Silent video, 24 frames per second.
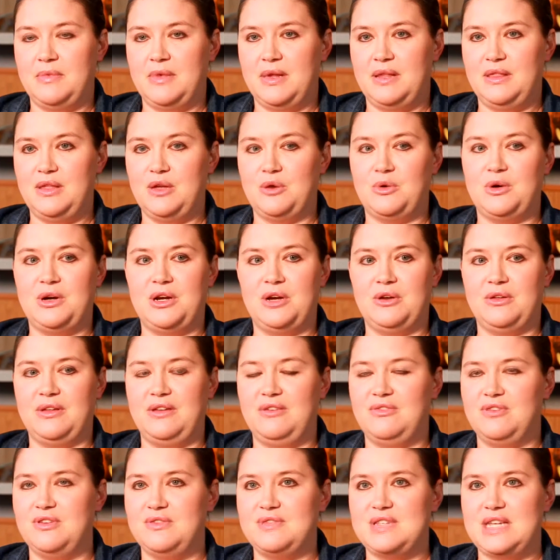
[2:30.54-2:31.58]
There were nearly
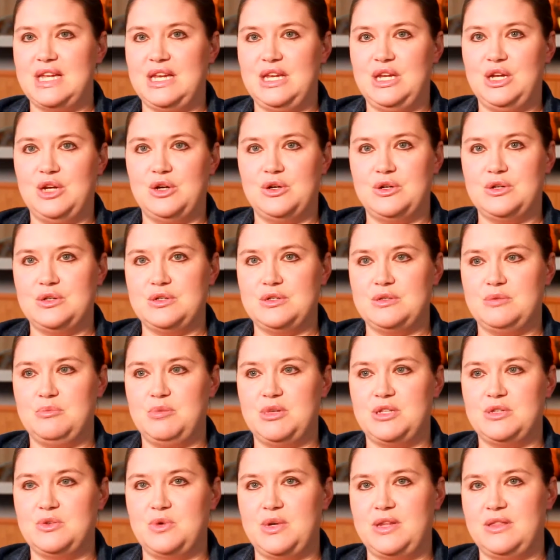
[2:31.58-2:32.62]
15 years
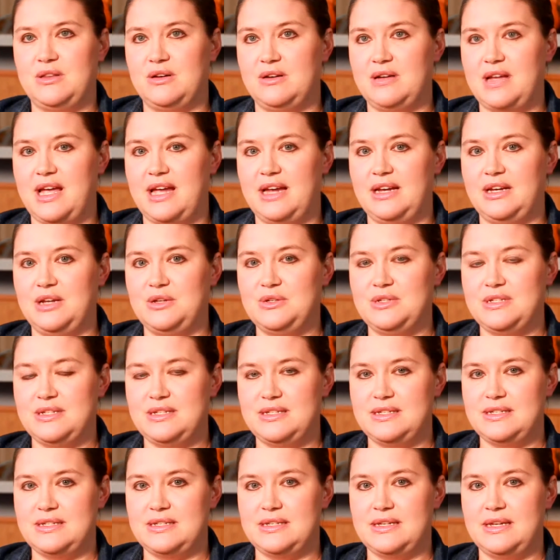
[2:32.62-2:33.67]
between their
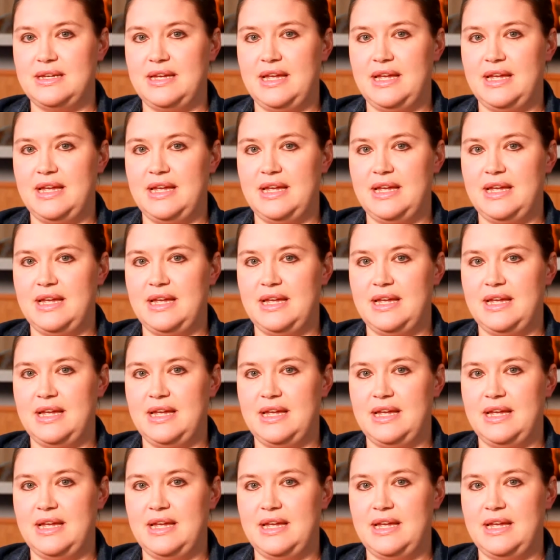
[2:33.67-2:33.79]
diagnosis.